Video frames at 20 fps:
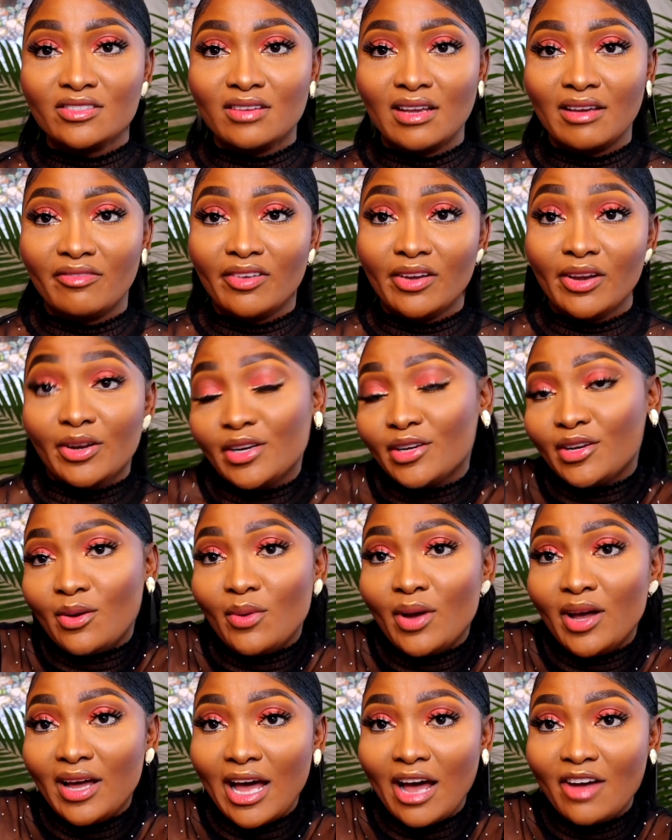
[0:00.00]
So I figured, you know
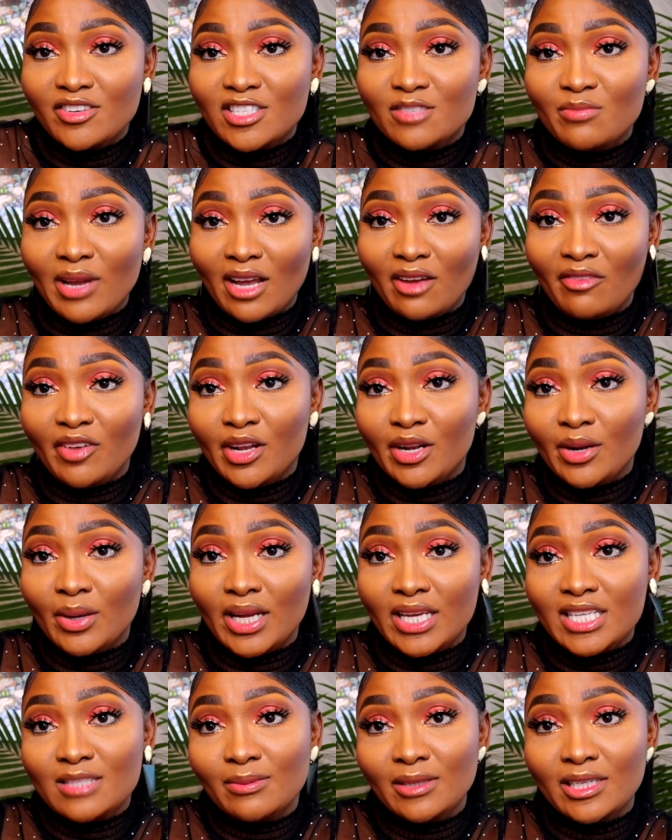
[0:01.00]
what, I'll just make a video
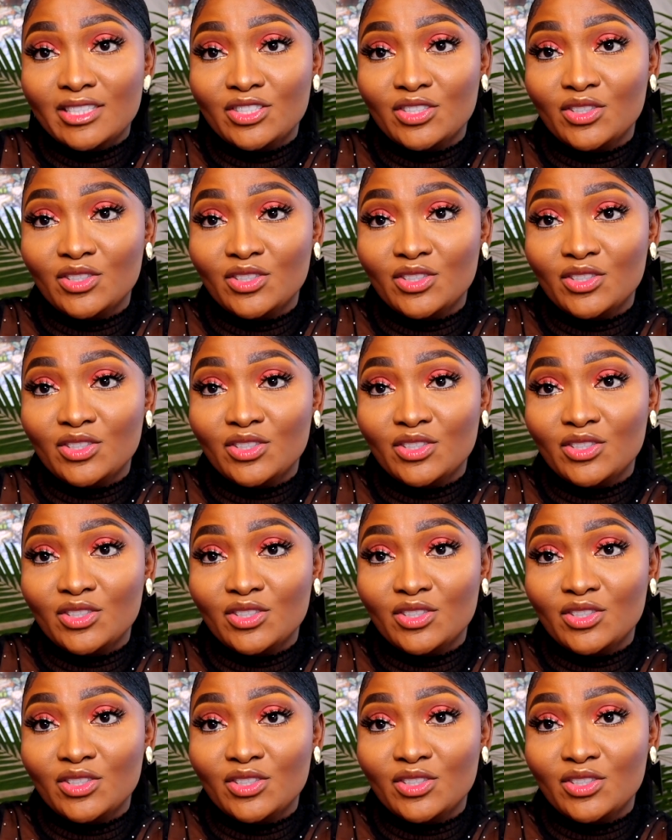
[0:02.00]
and explain